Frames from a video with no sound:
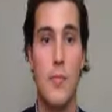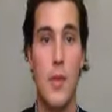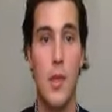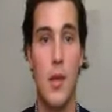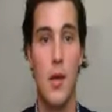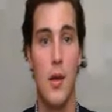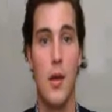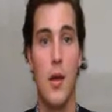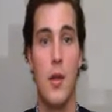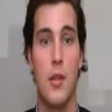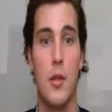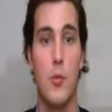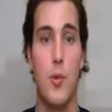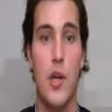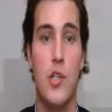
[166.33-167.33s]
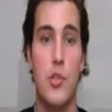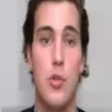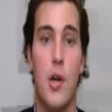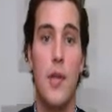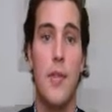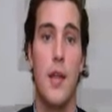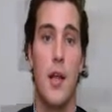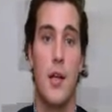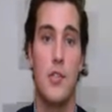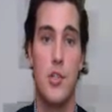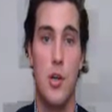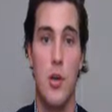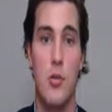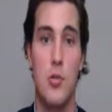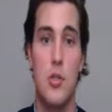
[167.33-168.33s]
The restaurant that I
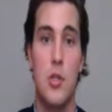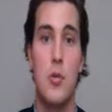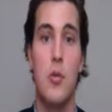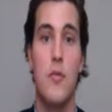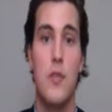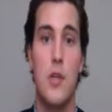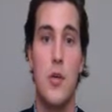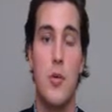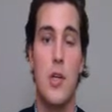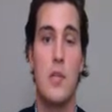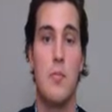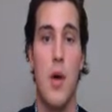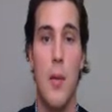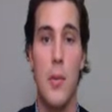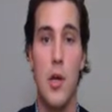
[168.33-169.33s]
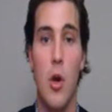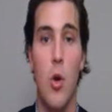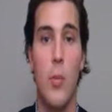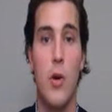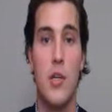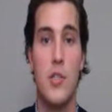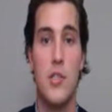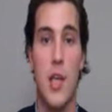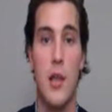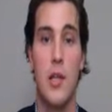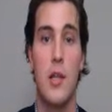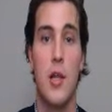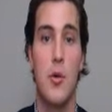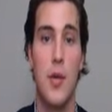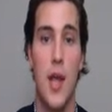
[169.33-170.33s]
chose to review is Mama Goldberg's Deli,
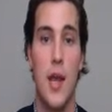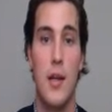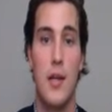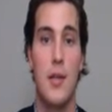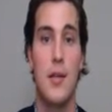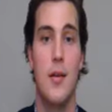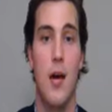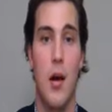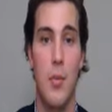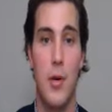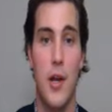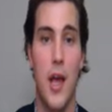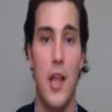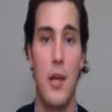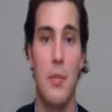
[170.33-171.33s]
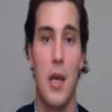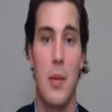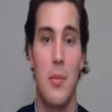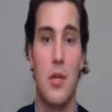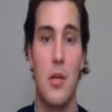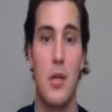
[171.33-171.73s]
located in Auburn, Alabama.